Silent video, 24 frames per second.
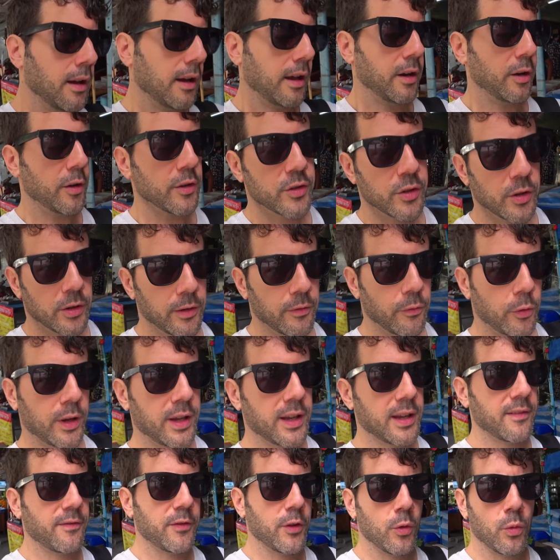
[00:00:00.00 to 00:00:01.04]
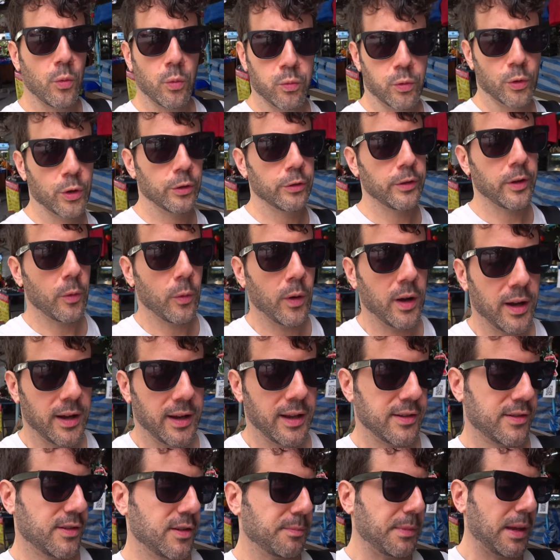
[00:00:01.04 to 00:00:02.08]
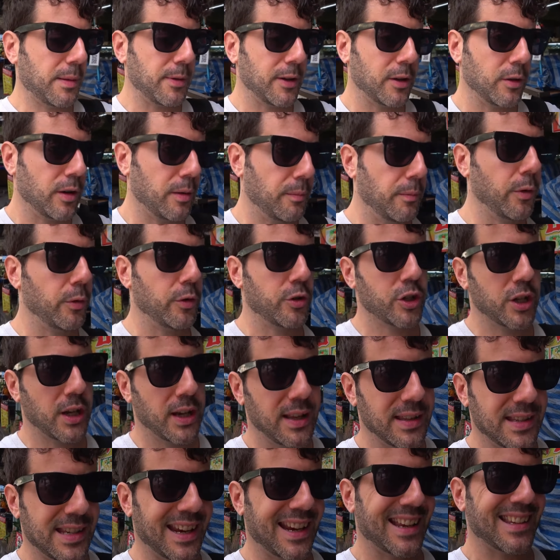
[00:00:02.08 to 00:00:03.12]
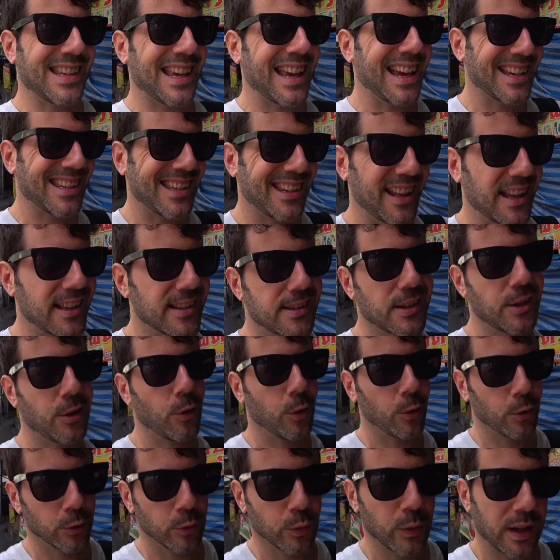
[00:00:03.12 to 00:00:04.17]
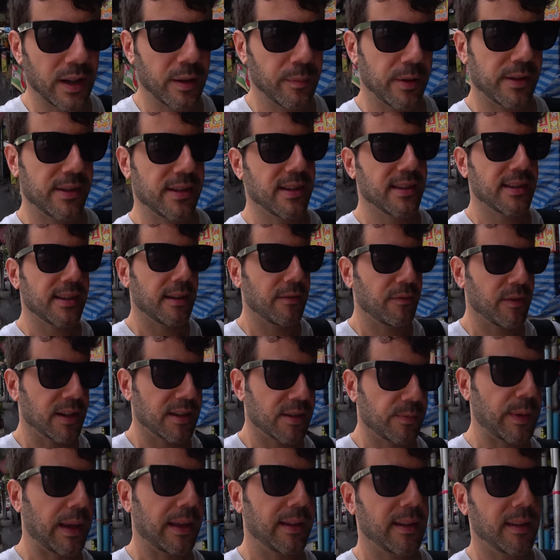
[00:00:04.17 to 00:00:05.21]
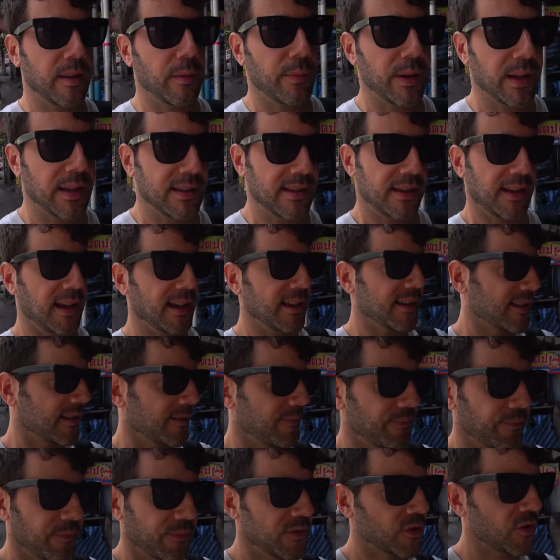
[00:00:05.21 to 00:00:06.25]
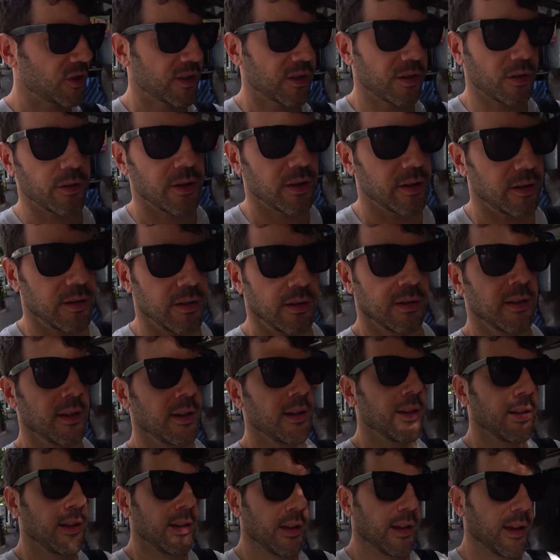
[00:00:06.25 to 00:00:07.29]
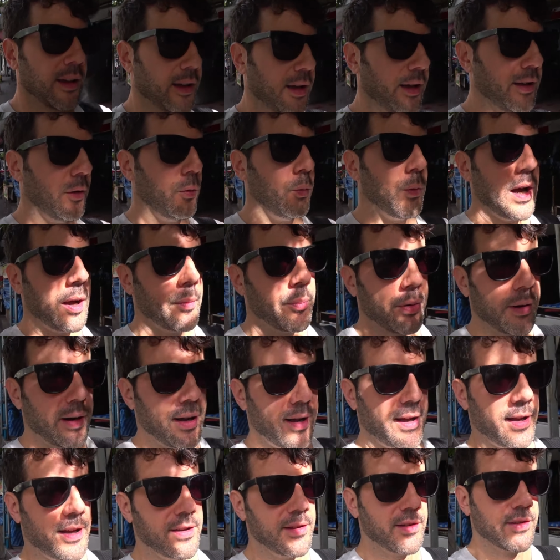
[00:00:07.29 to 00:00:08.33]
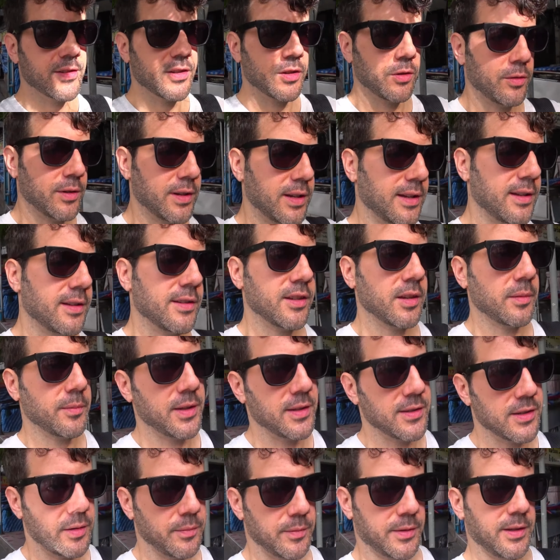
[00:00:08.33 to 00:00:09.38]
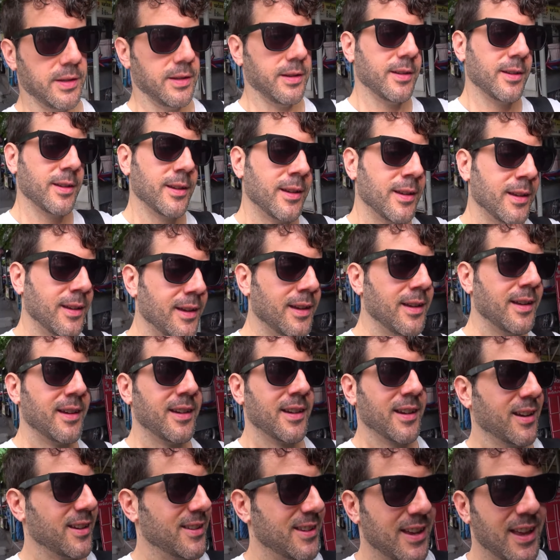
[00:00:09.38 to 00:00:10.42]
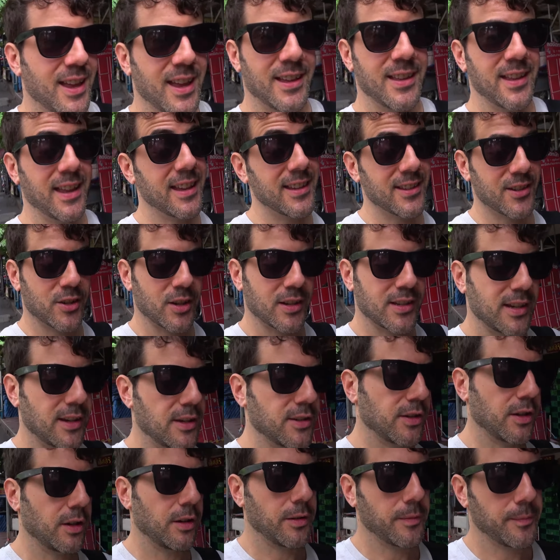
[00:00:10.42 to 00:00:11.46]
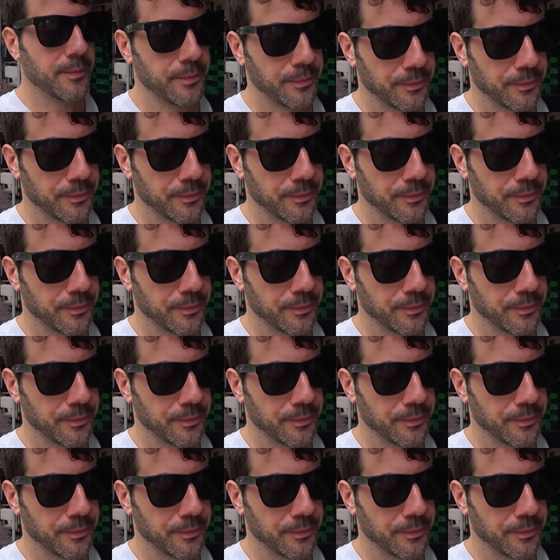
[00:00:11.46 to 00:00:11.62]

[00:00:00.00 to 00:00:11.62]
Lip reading: An alternative way, if you really want, is to maybe go to Mo Chit and take a taxi. That's the old way, but since they've expanded the BTS, just go to Wat Pra, Suri, something something. It is just easier.